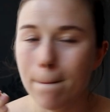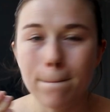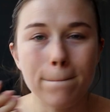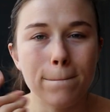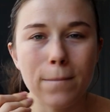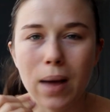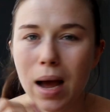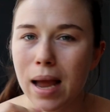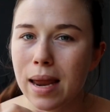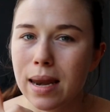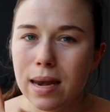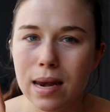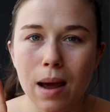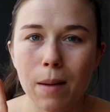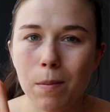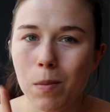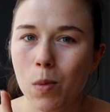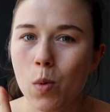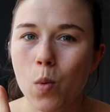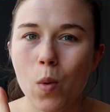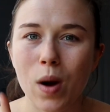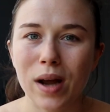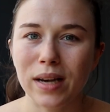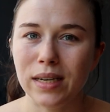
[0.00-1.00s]
my
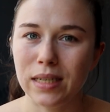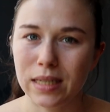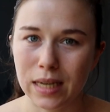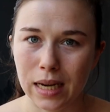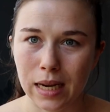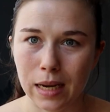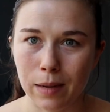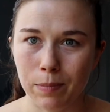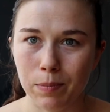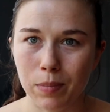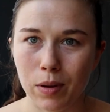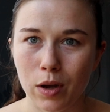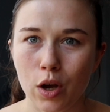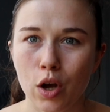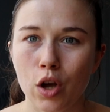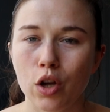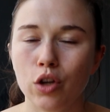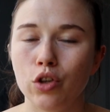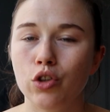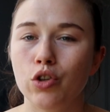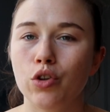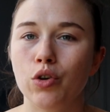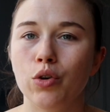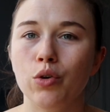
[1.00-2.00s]
#1 tip
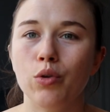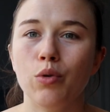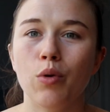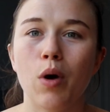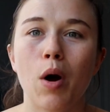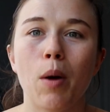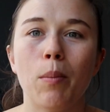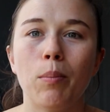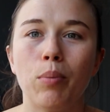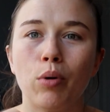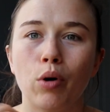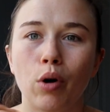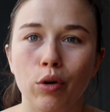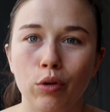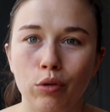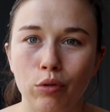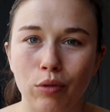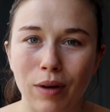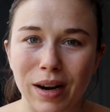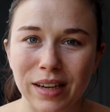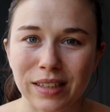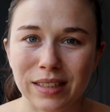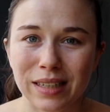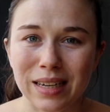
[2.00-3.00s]
to
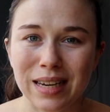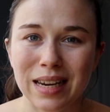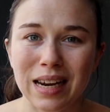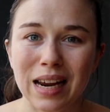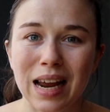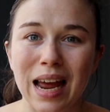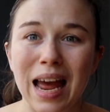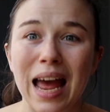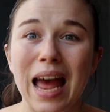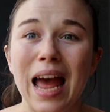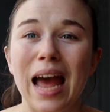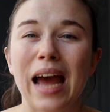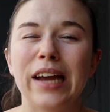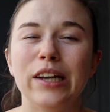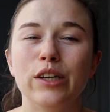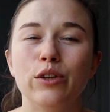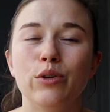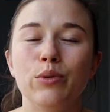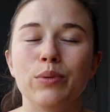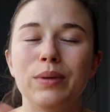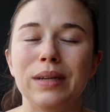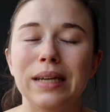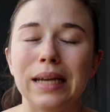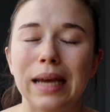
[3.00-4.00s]
progressing and
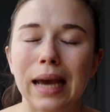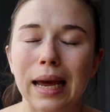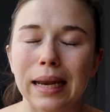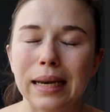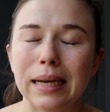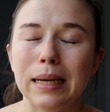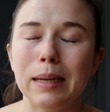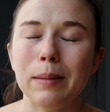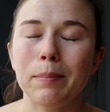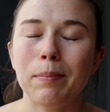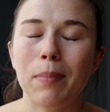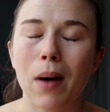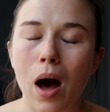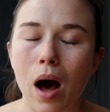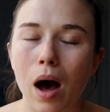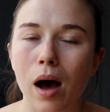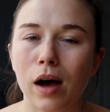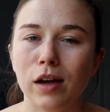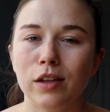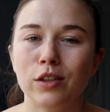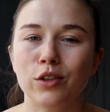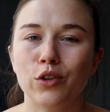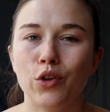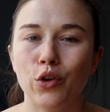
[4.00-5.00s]
to getting
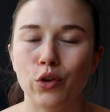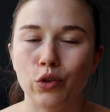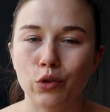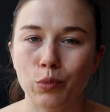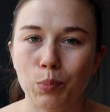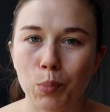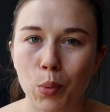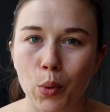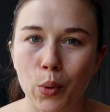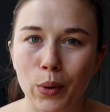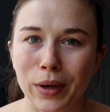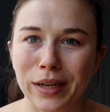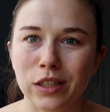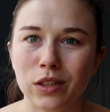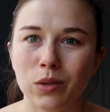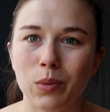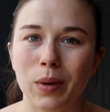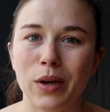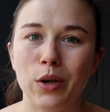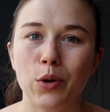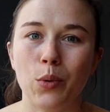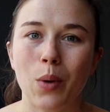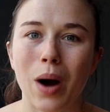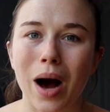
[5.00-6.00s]
past those points
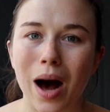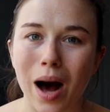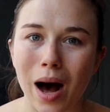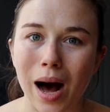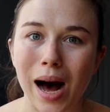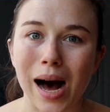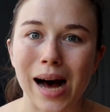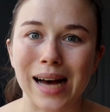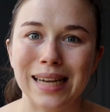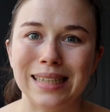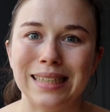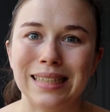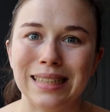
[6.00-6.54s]
when you are